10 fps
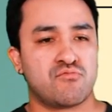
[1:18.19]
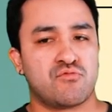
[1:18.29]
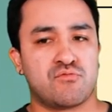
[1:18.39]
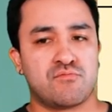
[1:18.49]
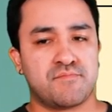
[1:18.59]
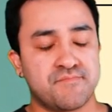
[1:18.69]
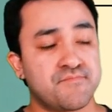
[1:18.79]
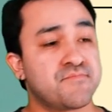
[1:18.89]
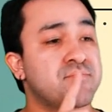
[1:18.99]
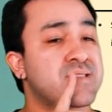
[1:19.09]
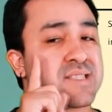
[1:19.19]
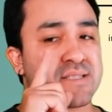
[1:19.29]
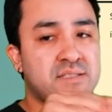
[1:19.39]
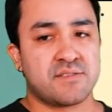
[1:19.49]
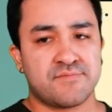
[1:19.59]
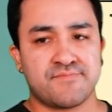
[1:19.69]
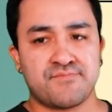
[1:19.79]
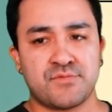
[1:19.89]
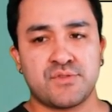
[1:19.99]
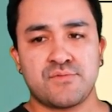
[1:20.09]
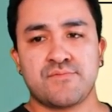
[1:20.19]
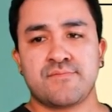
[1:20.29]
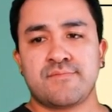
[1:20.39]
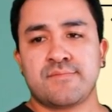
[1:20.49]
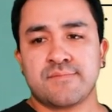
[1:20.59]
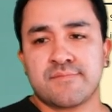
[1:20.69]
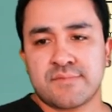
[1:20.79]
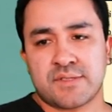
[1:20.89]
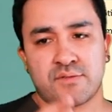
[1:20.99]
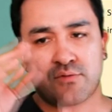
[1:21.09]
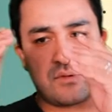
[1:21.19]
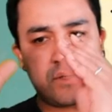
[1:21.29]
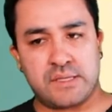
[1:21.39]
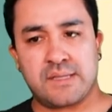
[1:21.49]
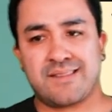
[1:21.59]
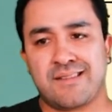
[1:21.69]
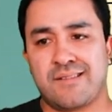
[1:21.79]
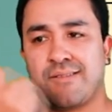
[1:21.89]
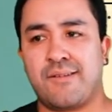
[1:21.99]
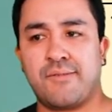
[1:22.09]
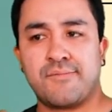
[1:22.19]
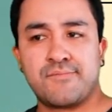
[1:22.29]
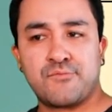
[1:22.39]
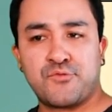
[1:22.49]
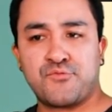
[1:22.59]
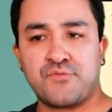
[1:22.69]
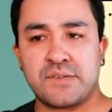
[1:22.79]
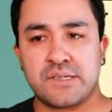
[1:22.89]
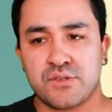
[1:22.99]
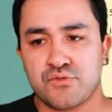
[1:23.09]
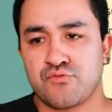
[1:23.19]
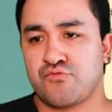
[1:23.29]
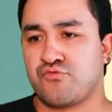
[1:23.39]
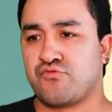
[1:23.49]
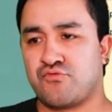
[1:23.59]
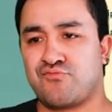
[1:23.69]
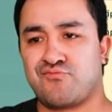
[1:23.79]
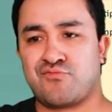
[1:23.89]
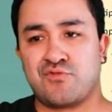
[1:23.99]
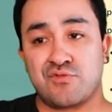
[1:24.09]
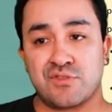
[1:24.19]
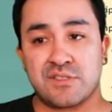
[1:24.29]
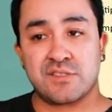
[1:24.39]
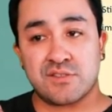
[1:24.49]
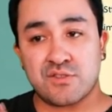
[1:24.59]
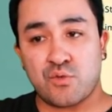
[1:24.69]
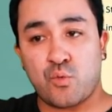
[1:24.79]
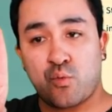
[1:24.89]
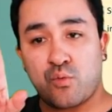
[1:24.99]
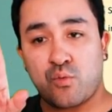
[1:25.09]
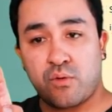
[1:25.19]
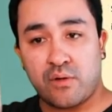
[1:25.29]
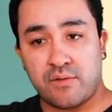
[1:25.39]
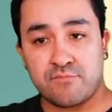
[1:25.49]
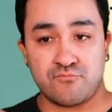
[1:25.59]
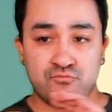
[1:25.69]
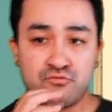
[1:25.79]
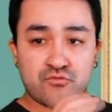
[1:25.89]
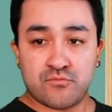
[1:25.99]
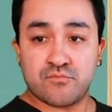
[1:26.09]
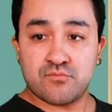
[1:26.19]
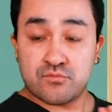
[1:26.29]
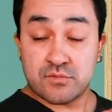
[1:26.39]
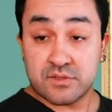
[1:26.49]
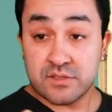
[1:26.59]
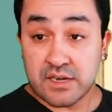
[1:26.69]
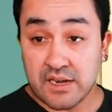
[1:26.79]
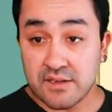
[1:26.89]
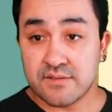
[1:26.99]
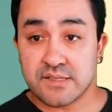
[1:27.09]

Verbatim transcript: Are the teachers and other professionals working with deaf students qualified, skilled, in the language or communication method the student uses?